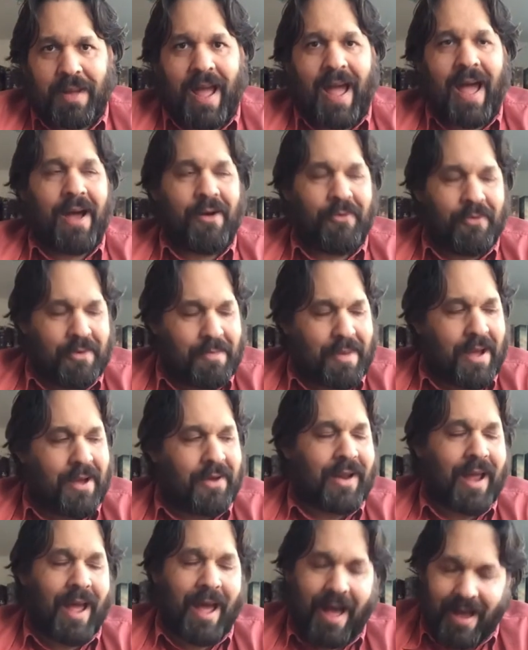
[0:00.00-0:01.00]
how
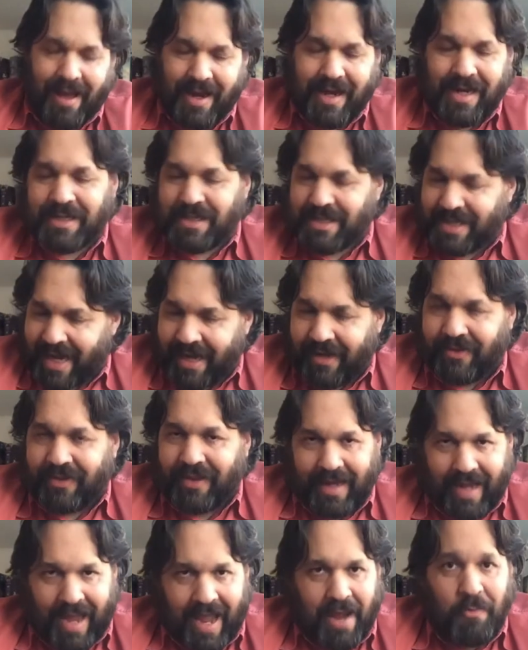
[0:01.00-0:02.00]
about I take the
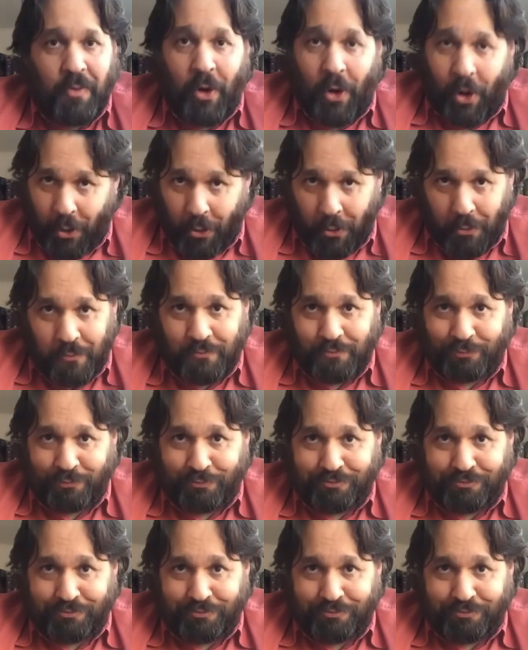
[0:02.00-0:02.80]
game home